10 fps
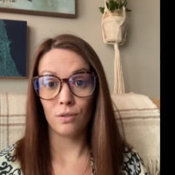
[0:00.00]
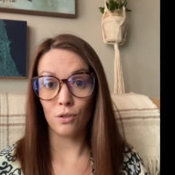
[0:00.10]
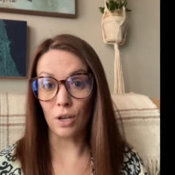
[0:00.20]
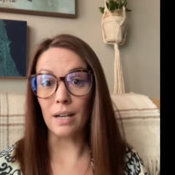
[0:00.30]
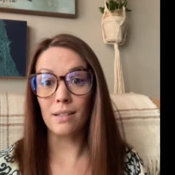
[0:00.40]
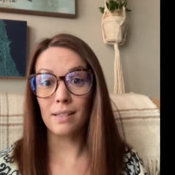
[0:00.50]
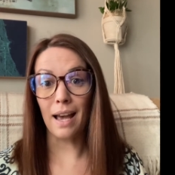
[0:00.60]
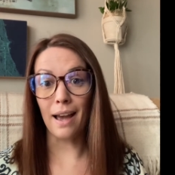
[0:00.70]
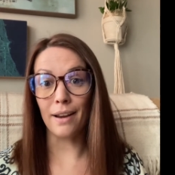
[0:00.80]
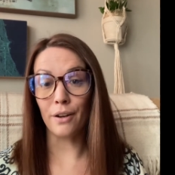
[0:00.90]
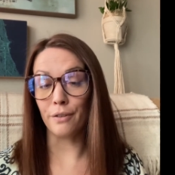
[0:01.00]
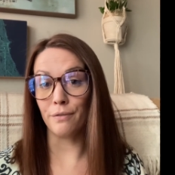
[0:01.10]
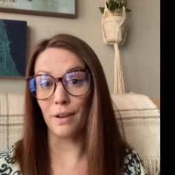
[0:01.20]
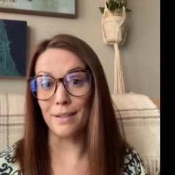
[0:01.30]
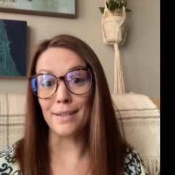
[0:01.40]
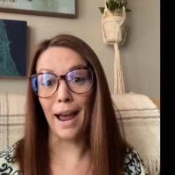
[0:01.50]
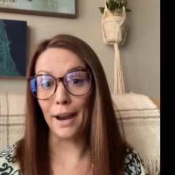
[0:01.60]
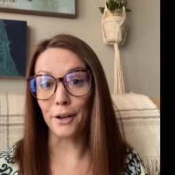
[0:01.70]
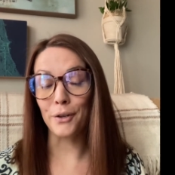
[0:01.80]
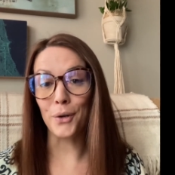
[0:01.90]
genocide of
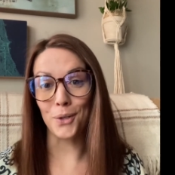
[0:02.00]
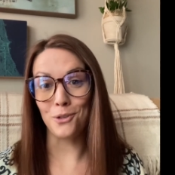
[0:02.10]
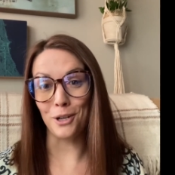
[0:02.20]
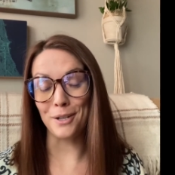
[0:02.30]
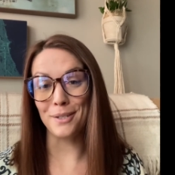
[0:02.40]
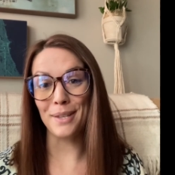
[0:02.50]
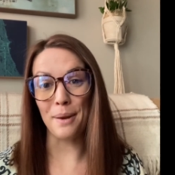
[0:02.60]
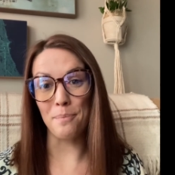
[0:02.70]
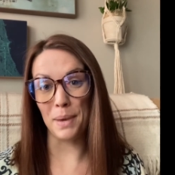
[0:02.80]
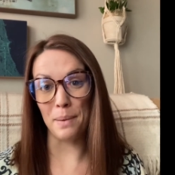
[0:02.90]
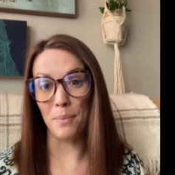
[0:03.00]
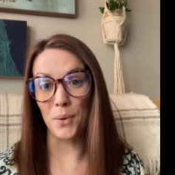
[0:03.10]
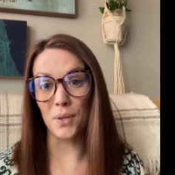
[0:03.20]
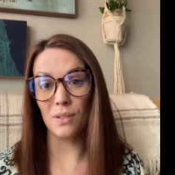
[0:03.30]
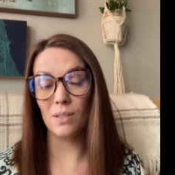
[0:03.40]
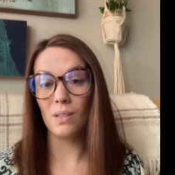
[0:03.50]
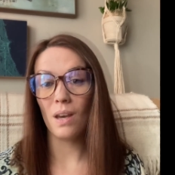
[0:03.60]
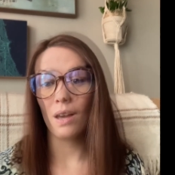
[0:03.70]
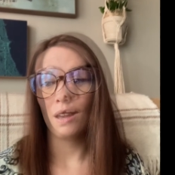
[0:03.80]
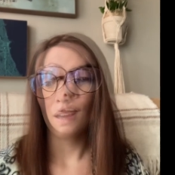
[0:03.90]
entire cultures and peoples.
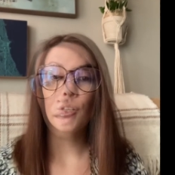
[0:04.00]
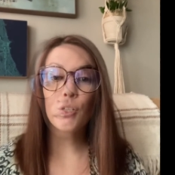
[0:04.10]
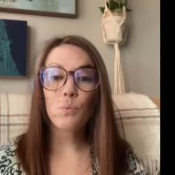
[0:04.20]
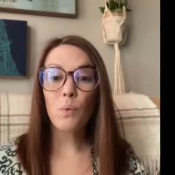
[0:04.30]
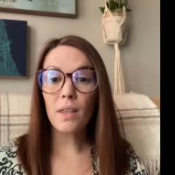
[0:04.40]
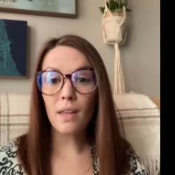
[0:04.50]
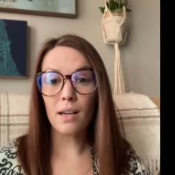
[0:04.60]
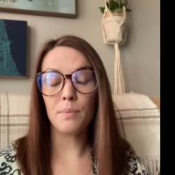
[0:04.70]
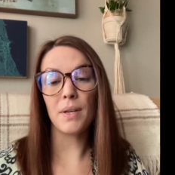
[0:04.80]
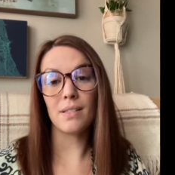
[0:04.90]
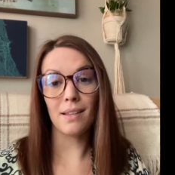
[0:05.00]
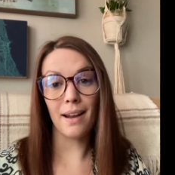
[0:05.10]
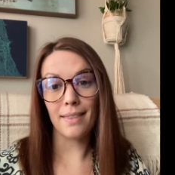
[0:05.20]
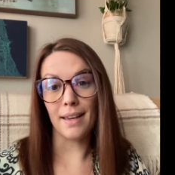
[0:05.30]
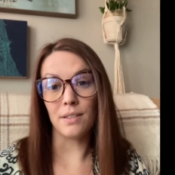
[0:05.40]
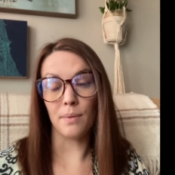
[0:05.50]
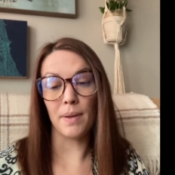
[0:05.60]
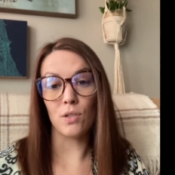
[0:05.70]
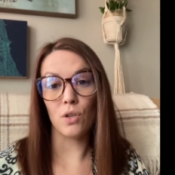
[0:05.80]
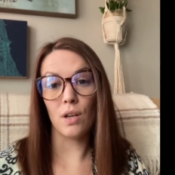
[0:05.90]
There's one last piece that I'd like to
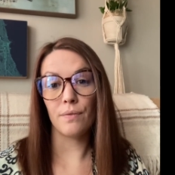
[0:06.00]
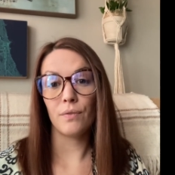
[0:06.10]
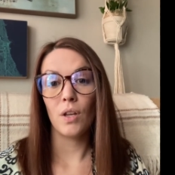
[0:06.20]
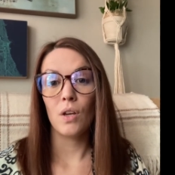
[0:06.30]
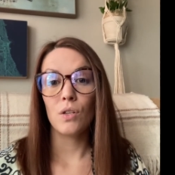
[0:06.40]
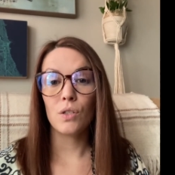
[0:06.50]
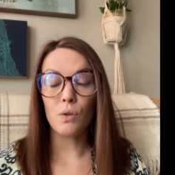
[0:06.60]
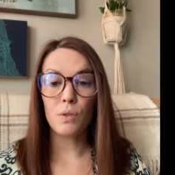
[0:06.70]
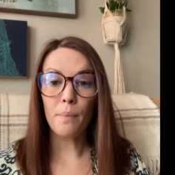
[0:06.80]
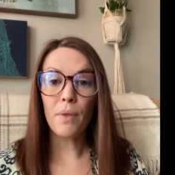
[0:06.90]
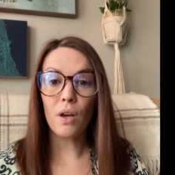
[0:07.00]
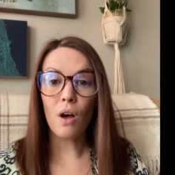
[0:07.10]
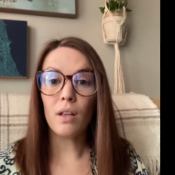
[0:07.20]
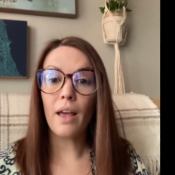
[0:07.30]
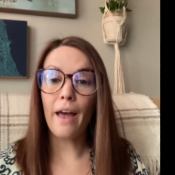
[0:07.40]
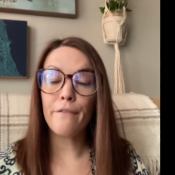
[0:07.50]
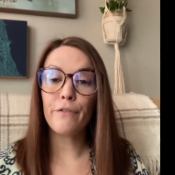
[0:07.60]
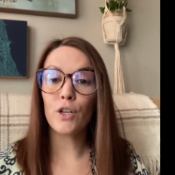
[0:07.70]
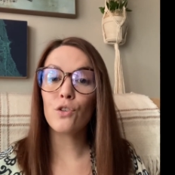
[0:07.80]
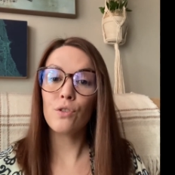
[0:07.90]
mention. So something called
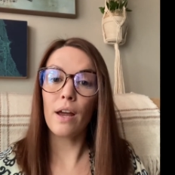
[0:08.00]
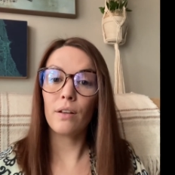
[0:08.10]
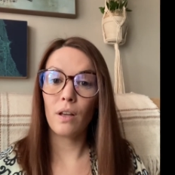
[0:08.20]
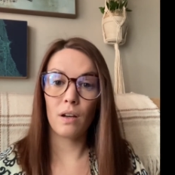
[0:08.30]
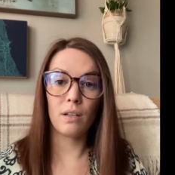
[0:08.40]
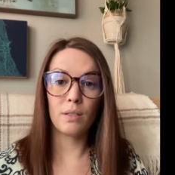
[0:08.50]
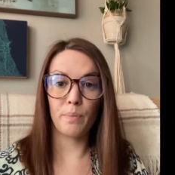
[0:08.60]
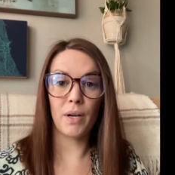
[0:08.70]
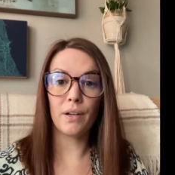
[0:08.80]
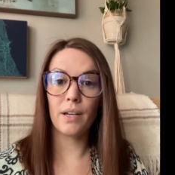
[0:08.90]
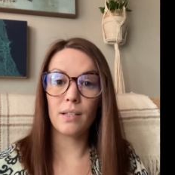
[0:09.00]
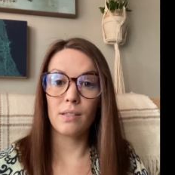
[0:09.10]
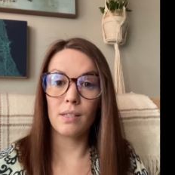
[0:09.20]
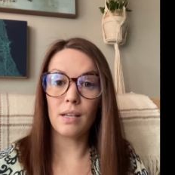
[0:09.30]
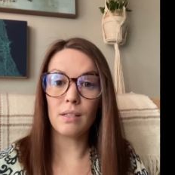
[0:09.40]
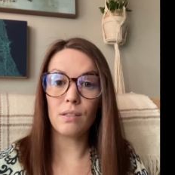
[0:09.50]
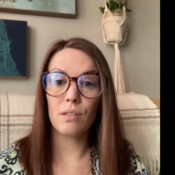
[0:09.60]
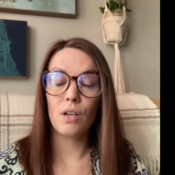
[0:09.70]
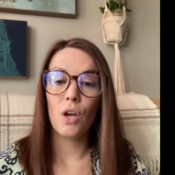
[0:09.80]
adverse childhood experiences,